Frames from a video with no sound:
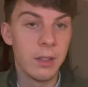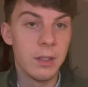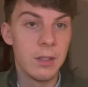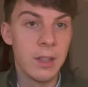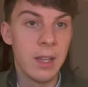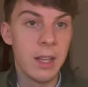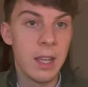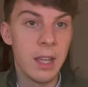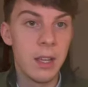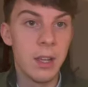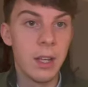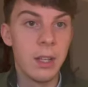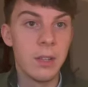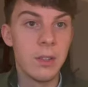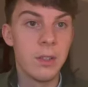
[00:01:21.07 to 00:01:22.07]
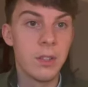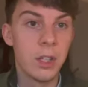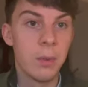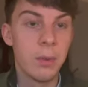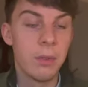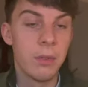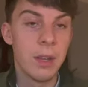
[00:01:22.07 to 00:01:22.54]
Zana here at
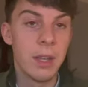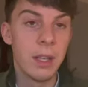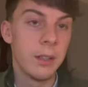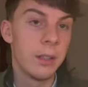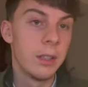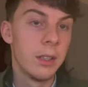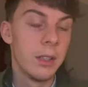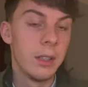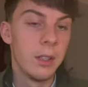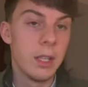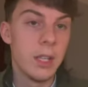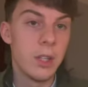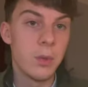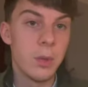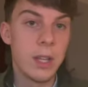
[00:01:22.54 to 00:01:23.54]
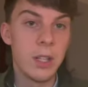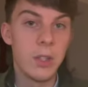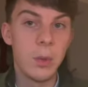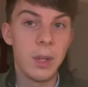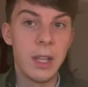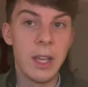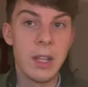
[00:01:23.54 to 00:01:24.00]
top three each way at
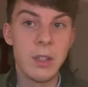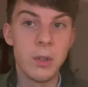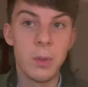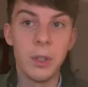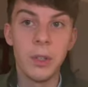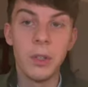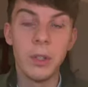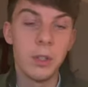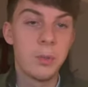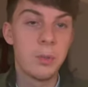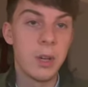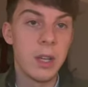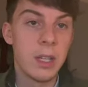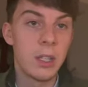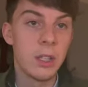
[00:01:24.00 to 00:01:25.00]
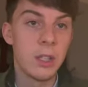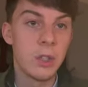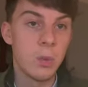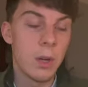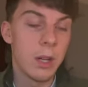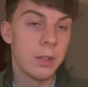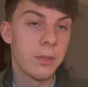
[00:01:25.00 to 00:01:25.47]
28-1 looked pretty good
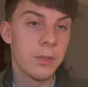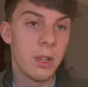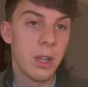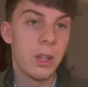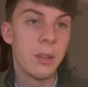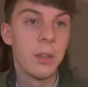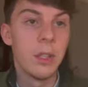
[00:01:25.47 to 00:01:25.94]
as well. So